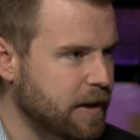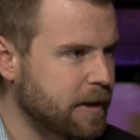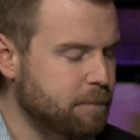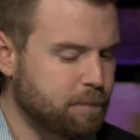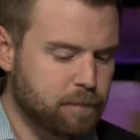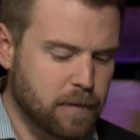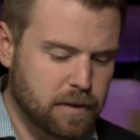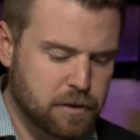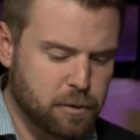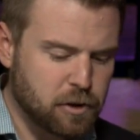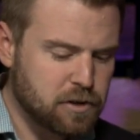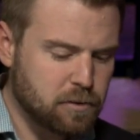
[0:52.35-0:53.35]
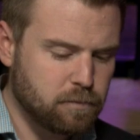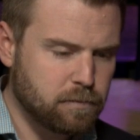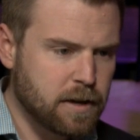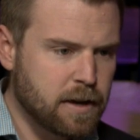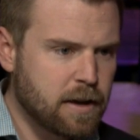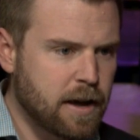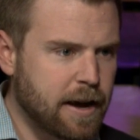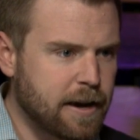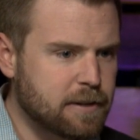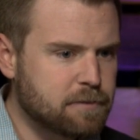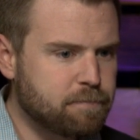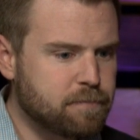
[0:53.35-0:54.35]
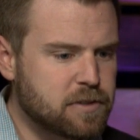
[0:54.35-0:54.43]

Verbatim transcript: Um, this person uh,